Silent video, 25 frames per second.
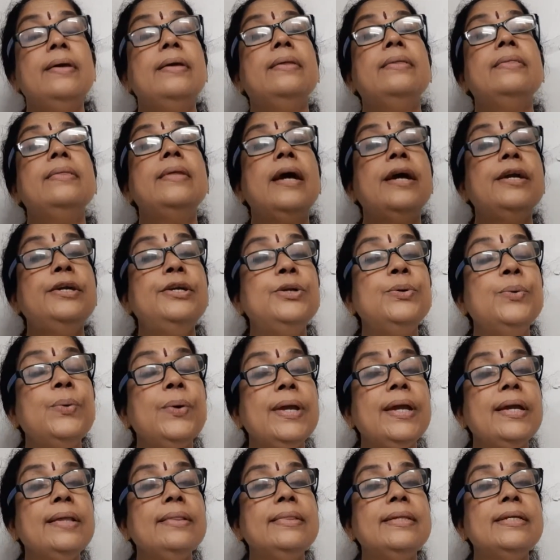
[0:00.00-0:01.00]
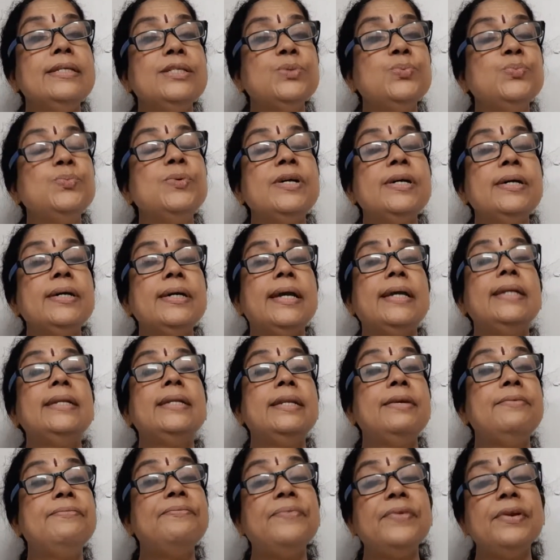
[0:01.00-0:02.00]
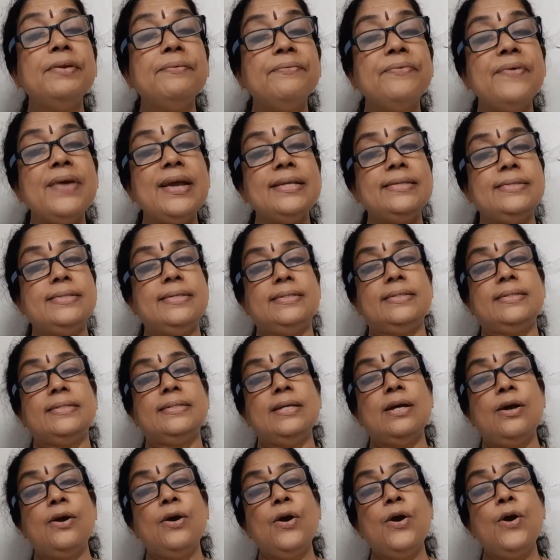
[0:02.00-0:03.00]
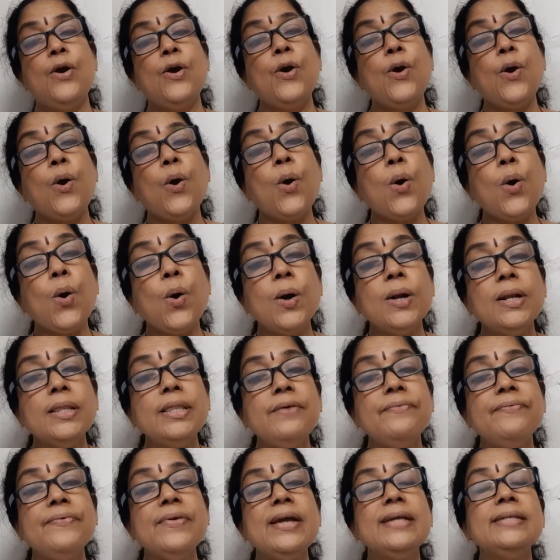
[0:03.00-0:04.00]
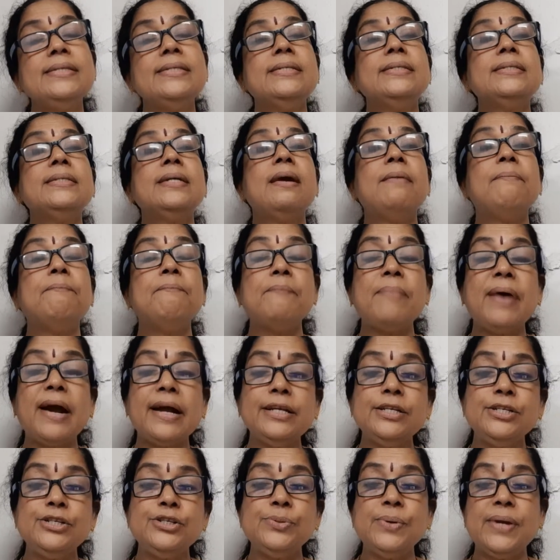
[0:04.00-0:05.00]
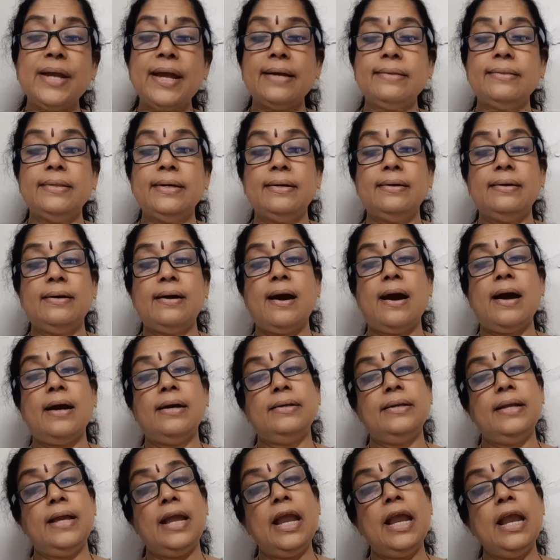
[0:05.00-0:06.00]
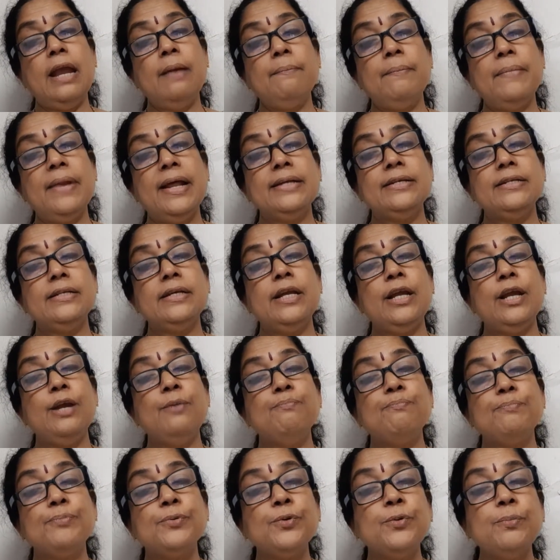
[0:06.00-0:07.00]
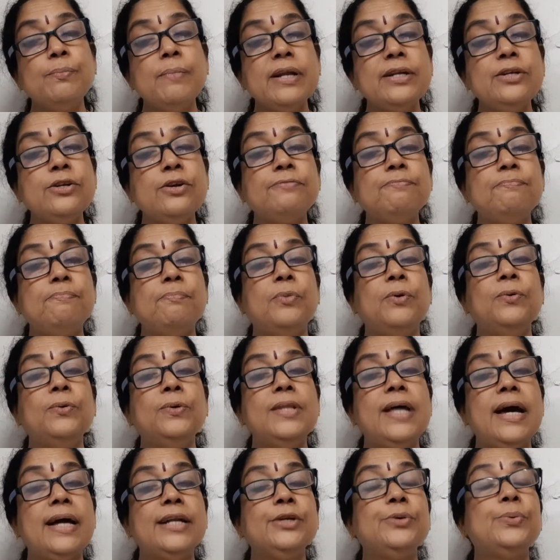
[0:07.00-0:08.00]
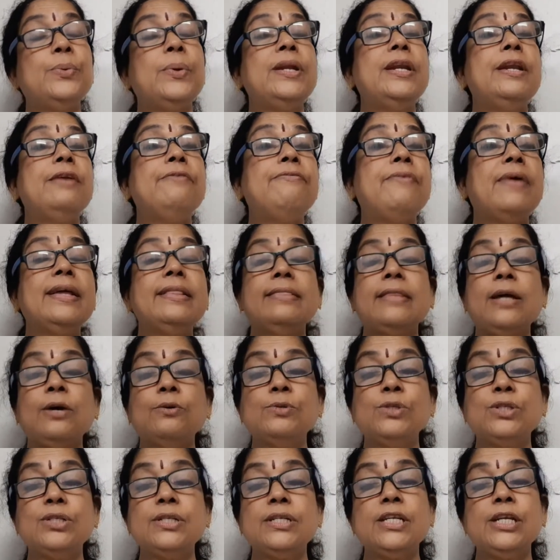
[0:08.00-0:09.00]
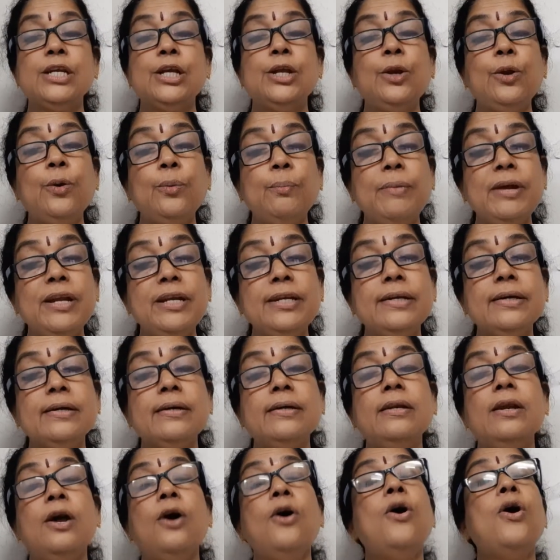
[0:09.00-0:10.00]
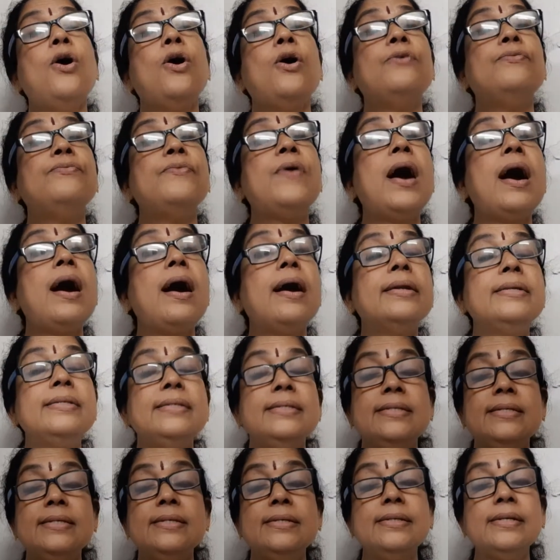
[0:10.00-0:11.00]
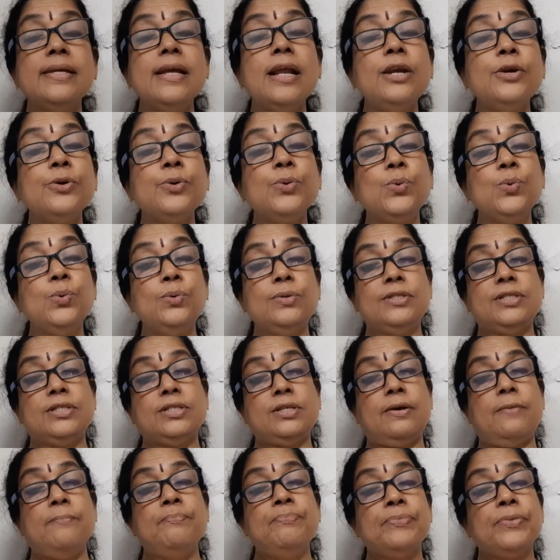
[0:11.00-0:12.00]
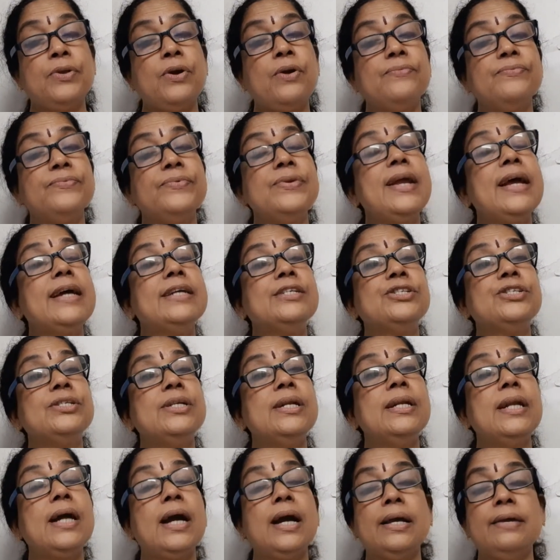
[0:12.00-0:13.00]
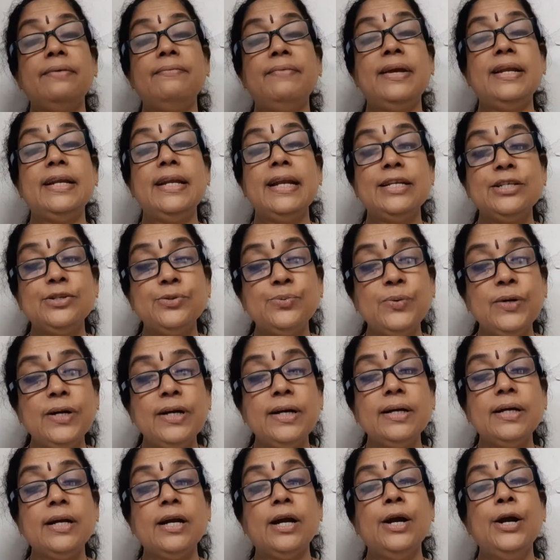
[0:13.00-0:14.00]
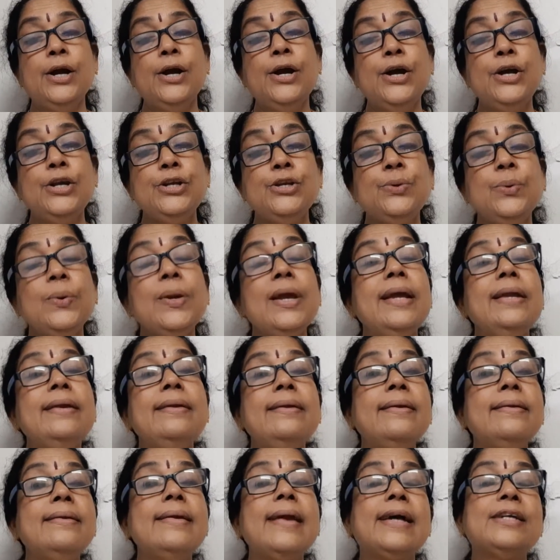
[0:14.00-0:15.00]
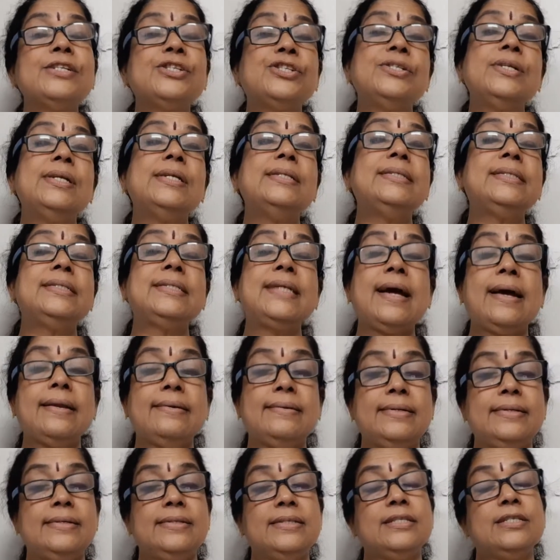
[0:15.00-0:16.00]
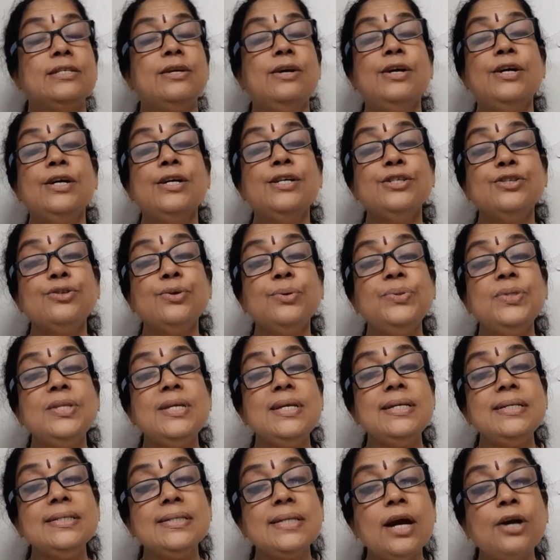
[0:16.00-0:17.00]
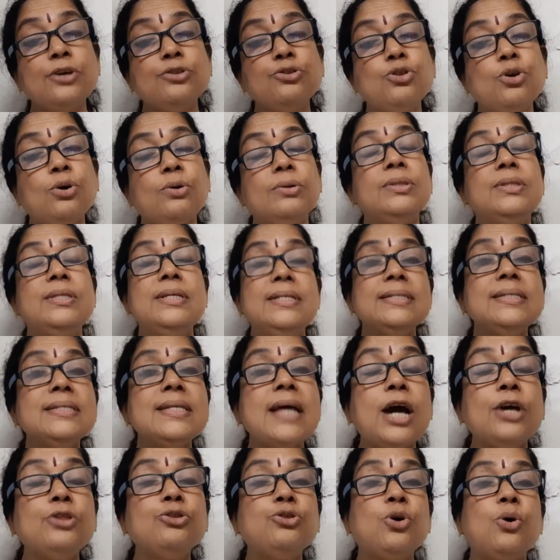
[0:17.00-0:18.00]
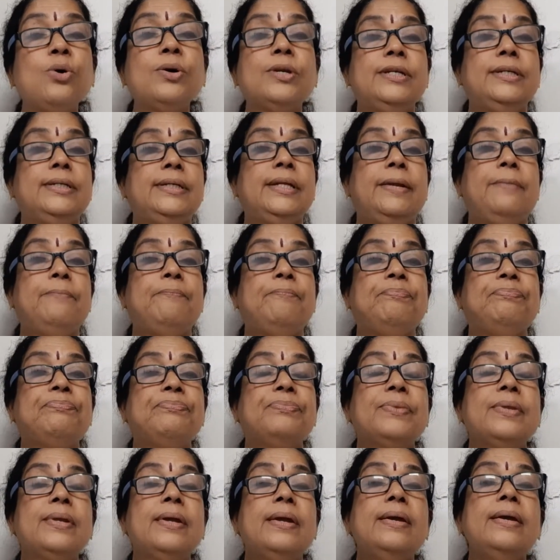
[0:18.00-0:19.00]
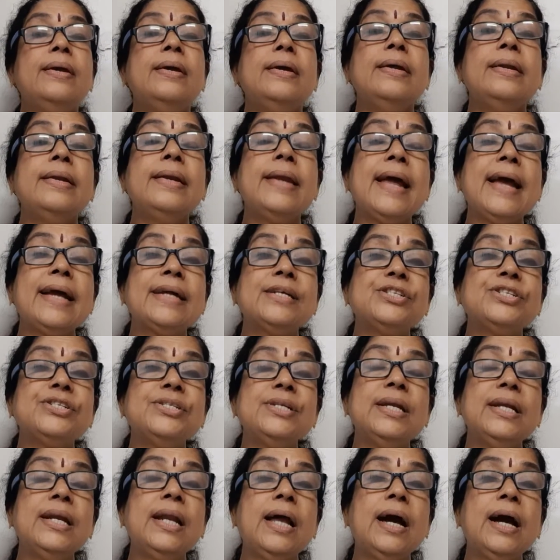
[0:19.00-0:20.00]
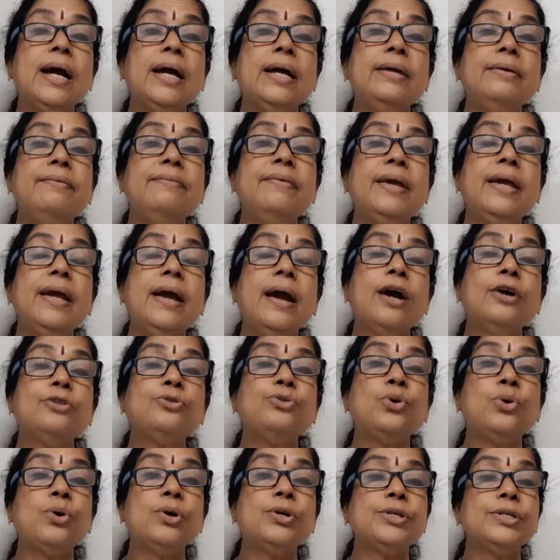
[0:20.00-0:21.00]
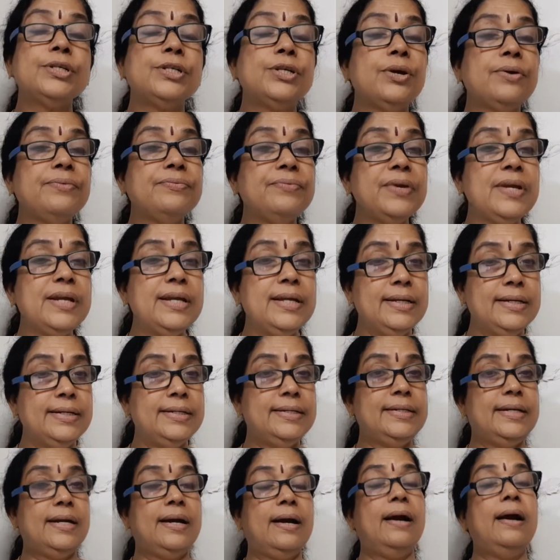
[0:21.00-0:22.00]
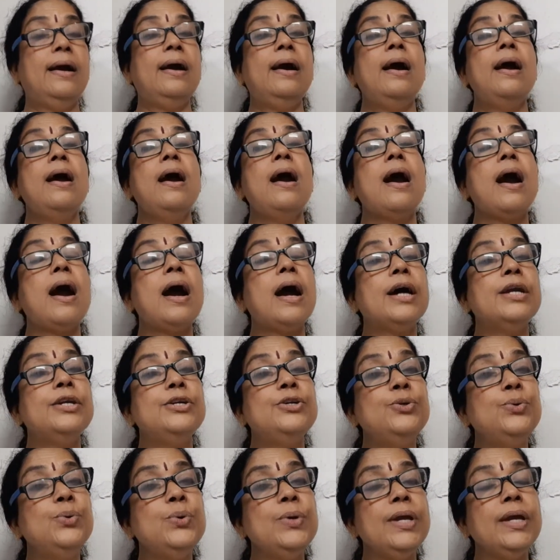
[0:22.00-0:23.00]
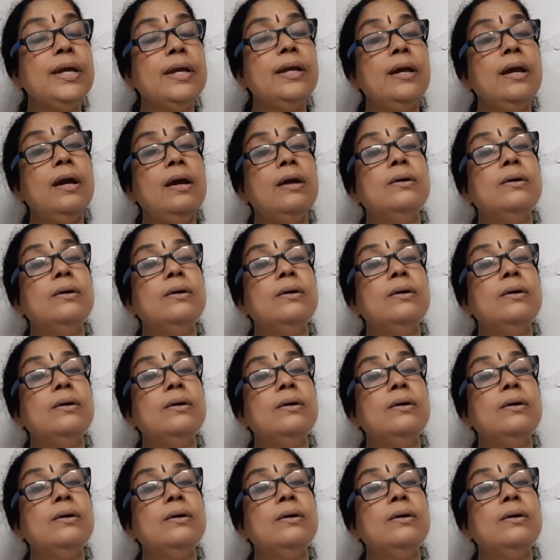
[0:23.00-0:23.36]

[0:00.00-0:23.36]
They are doing this work in different phases. All the phases combined together are aimed at improvement of more than 25,000 kilometers of arterial routes of national highway network to international standards. So this authority, National Highway Authority of India, are doing